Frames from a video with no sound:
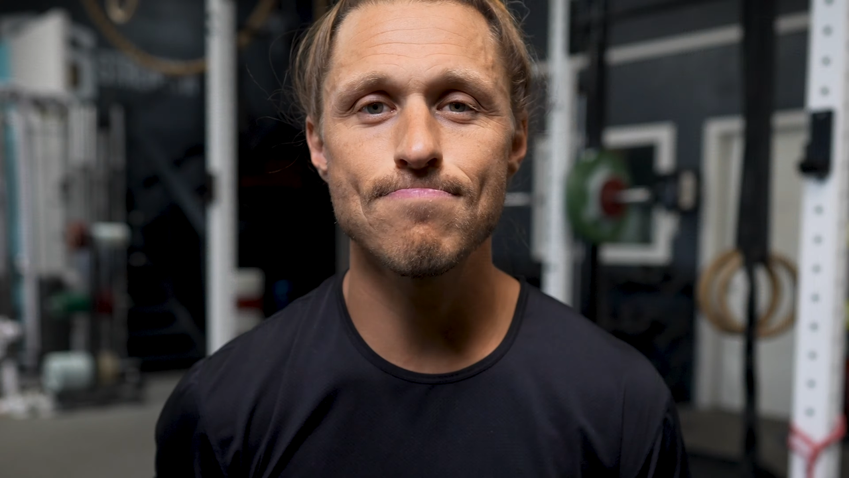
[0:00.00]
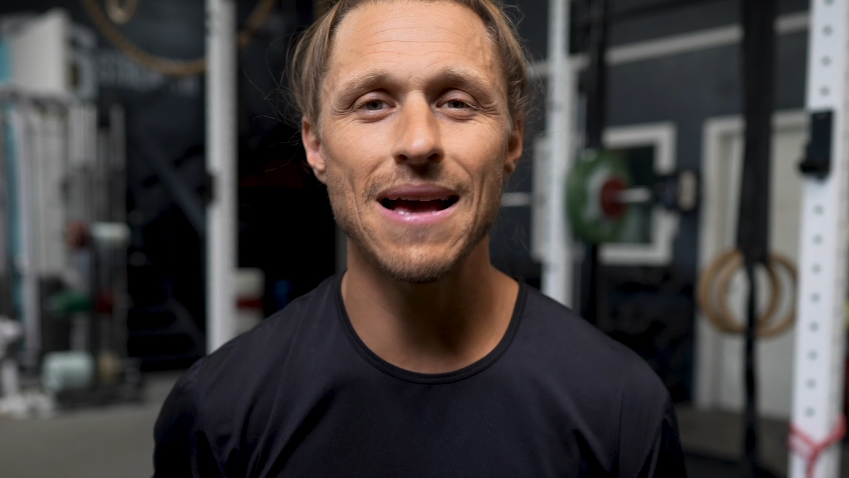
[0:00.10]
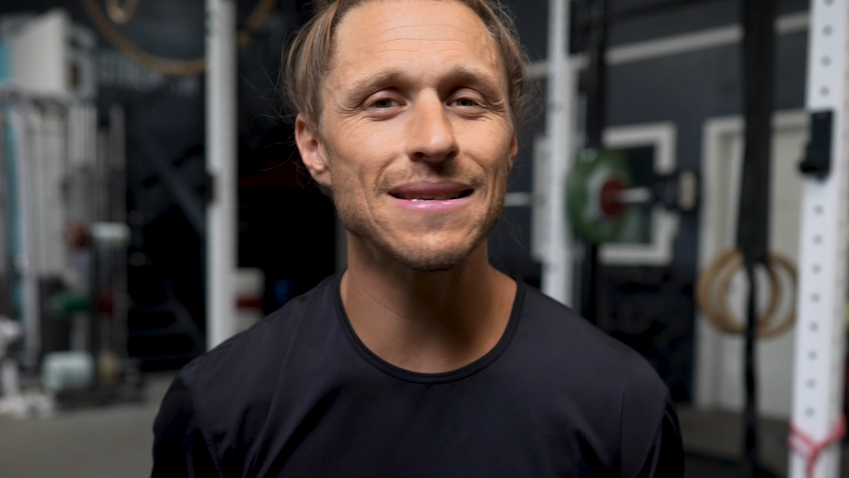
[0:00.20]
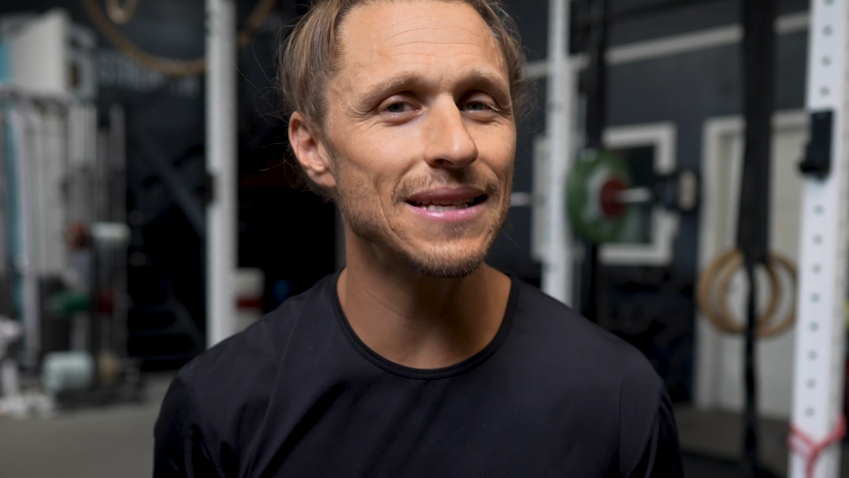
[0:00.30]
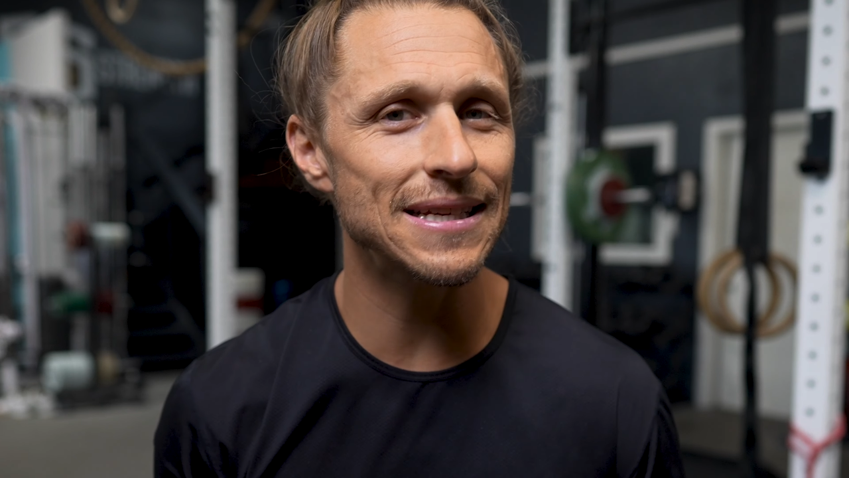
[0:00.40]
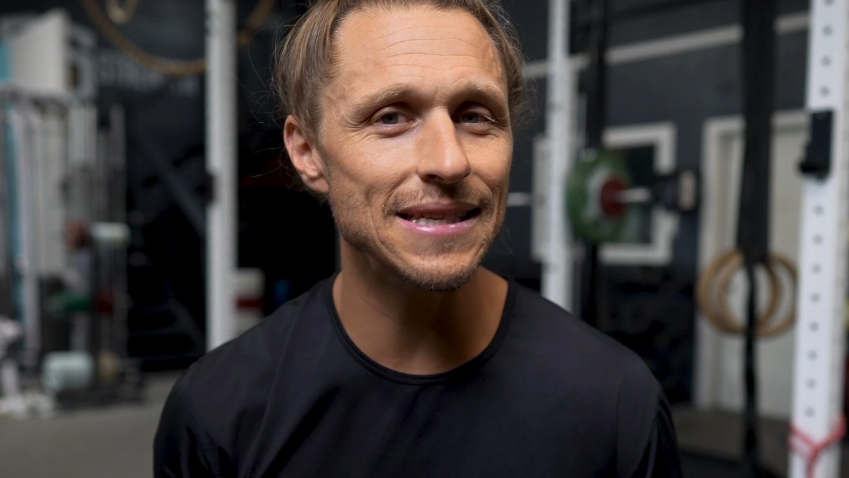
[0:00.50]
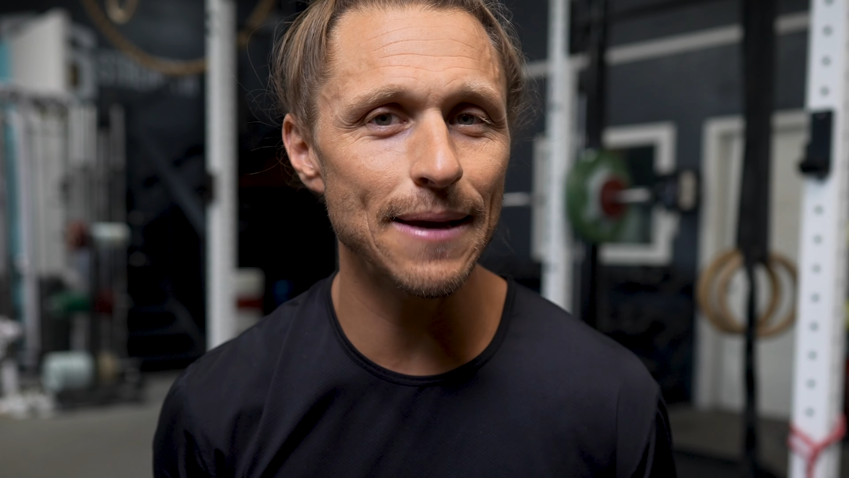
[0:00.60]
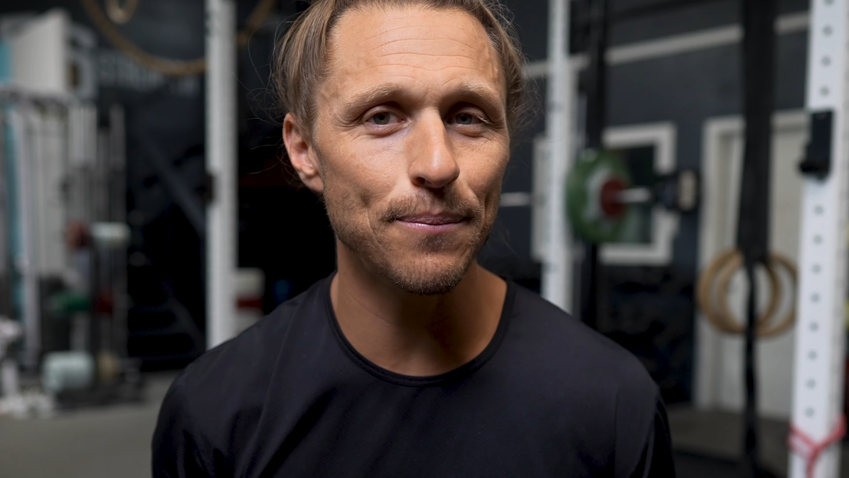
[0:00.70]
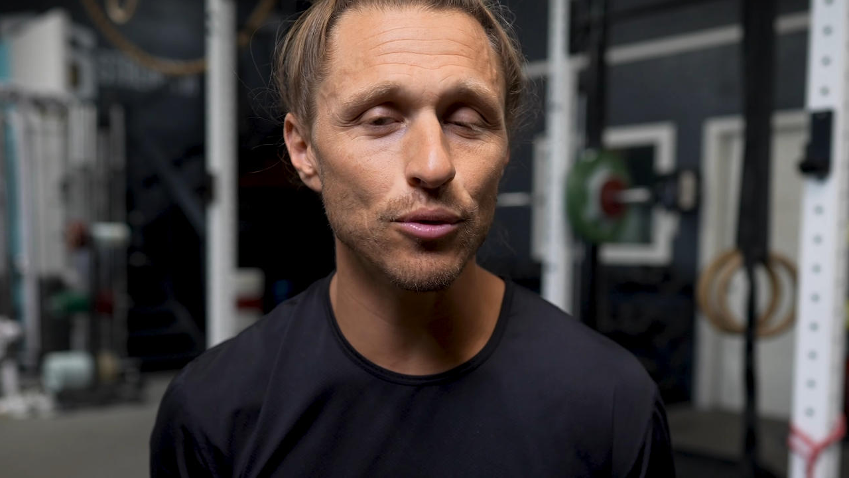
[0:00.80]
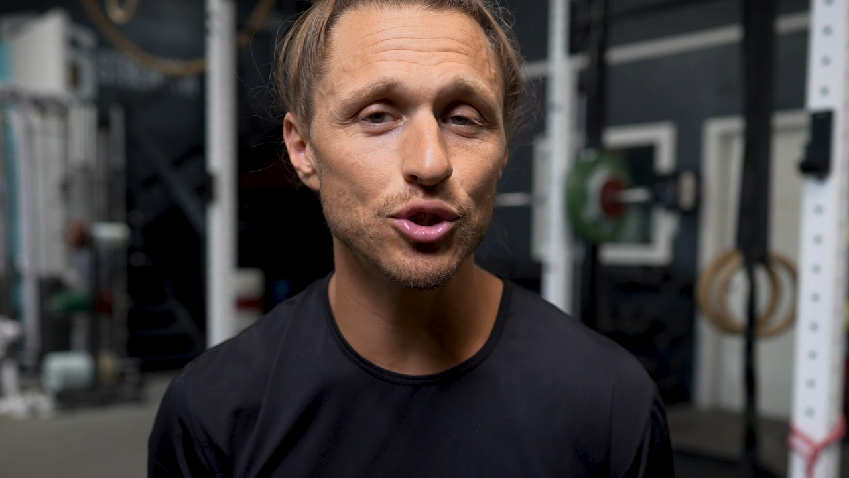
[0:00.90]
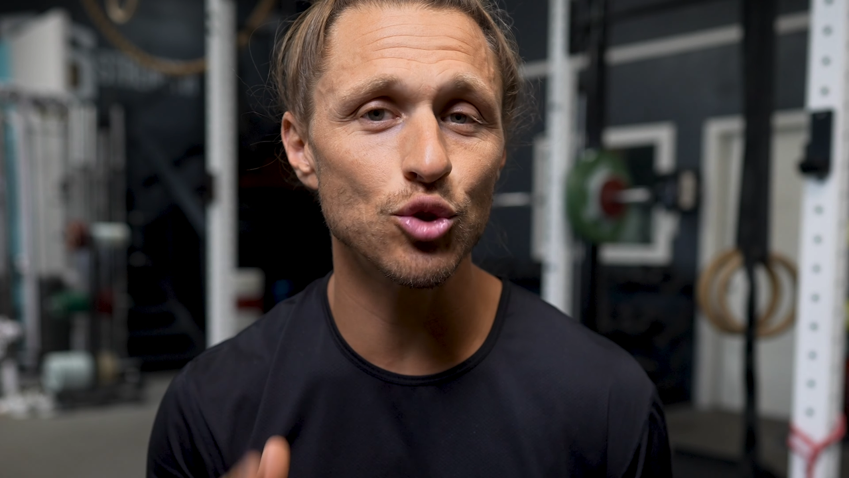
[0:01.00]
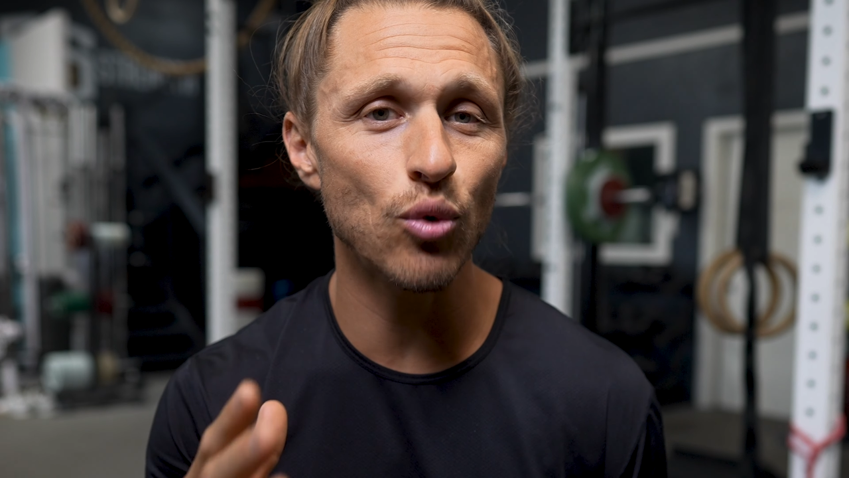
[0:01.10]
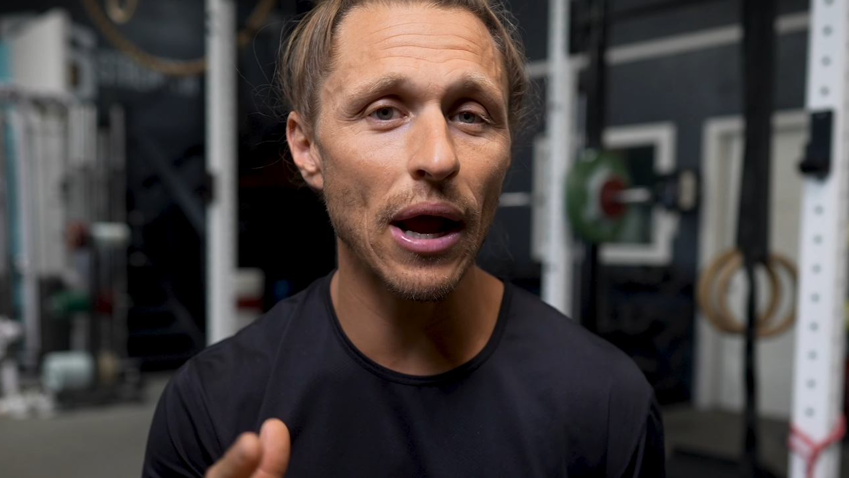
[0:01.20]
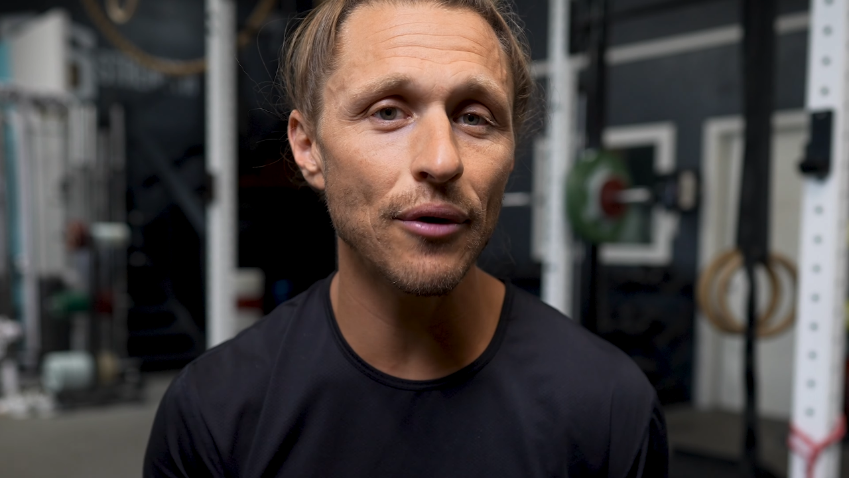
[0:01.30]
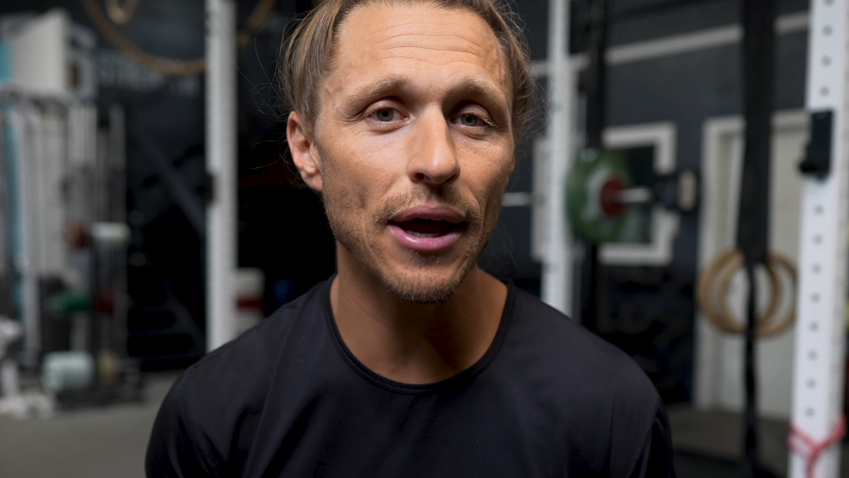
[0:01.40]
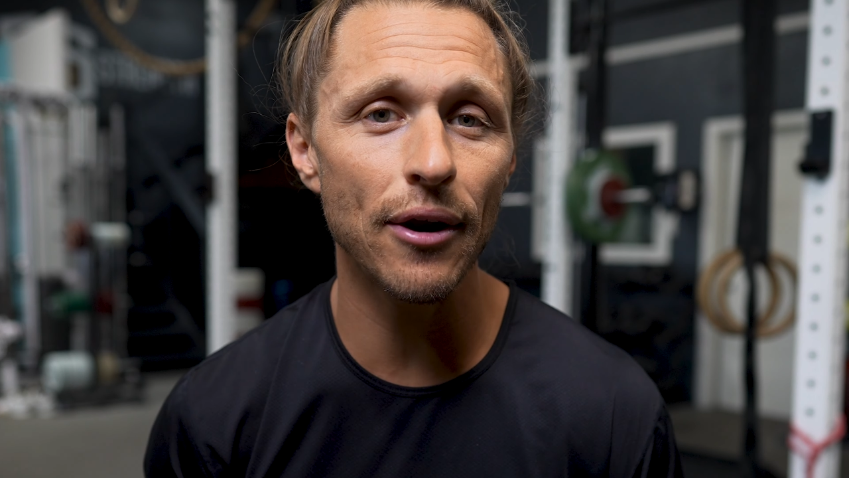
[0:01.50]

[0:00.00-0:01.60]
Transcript: As an example, to round